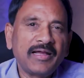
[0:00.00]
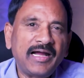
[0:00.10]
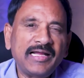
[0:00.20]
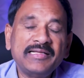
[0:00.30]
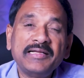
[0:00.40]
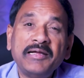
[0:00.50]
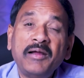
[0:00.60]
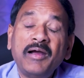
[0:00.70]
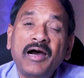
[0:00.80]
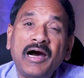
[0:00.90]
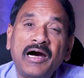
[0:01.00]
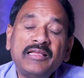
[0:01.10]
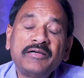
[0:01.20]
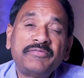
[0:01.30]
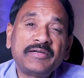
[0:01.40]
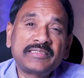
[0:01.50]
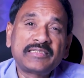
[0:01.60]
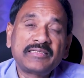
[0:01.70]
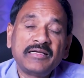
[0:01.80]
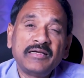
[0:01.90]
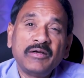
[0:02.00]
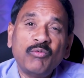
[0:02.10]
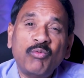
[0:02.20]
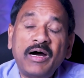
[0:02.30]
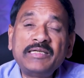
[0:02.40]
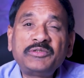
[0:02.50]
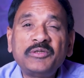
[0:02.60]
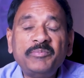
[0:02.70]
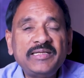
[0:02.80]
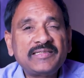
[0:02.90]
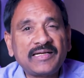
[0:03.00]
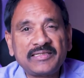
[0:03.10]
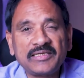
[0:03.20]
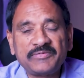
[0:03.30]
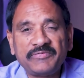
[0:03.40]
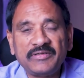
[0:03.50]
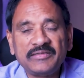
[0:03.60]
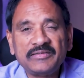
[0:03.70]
Hi, all of us want to be successful.